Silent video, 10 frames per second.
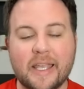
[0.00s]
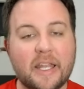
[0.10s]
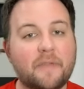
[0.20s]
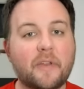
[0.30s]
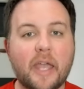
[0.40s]

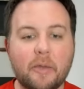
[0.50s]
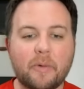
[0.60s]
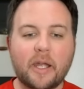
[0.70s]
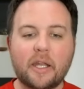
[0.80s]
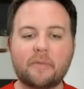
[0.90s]
If you hate
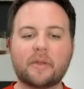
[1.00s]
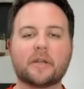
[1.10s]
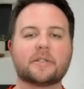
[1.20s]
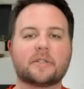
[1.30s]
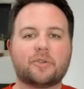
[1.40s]
waiting,
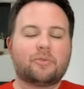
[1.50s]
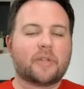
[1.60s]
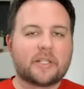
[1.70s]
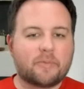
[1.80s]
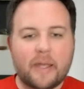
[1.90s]
because who
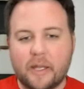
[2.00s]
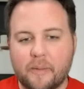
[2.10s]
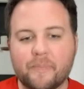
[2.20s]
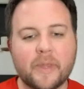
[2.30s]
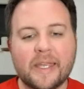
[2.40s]
likes
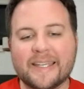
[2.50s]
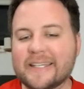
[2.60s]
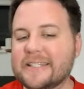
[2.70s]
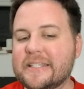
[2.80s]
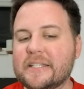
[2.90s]
waiting?
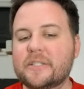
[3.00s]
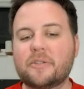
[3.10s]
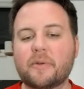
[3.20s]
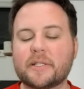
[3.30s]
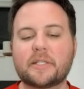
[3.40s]
Indeed's
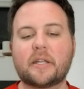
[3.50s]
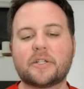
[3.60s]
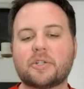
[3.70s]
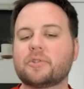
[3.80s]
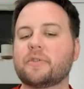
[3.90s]
U.S. data
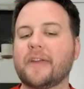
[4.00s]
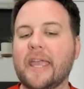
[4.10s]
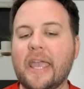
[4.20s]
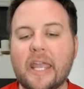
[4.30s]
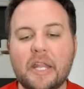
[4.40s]
shows over
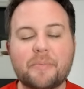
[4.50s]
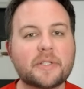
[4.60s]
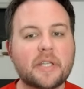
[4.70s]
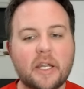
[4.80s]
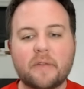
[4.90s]

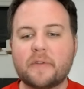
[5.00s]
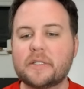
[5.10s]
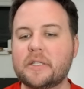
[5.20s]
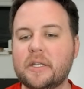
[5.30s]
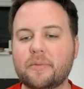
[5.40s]
80% of
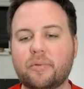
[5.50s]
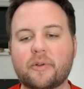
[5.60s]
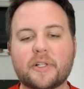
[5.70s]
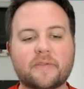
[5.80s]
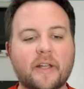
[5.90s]
Indeed
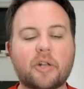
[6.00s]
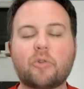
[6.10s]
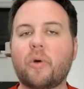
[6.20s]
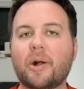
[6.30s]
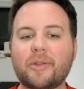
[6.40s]
employers find
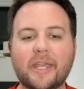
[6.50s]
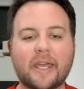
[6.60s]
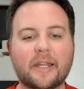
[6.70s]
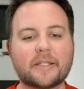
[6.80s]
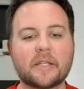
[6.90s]
quality
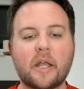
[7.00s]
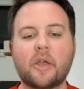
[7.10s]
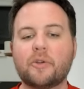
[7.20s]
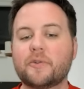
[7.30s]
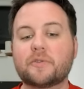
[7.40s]
candidates
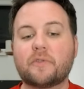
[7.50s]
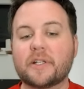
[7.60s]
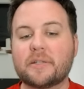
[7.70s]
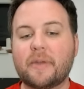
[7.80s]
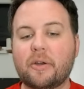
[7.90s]
whose
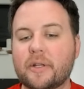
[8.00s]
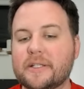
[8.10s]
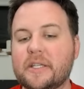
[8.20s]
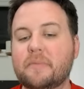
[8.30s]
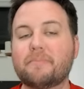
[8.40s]
resume on
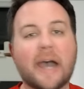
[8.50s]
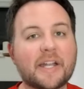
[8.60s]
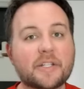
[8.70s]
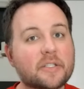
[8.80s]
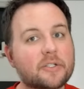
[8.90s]
Indeed
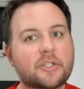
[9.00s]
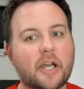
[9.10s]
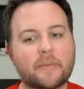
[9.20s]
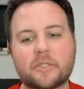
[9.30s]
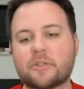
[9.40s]
matches their
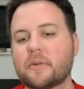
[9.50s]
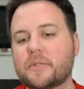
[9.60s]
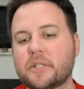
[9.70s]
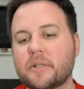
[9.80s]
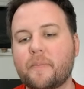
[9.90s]
job
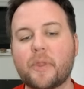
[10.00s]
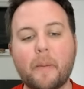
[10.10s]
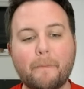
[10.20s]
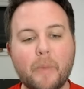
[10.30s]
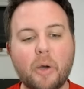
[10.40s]
description the
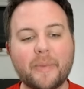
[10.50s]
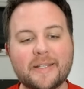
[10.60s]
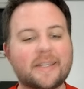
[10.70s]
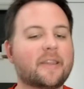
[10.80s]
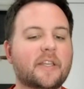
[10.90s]

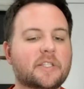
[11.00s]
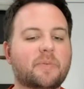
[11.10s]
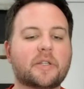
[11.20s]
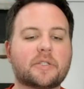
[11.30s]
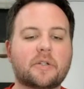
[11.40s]
moment they
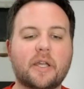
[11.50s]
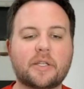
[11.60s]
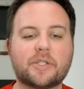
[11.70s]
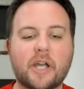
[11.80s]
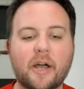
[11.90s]
sponsor a
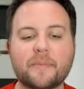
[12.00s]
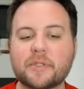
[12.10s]
job.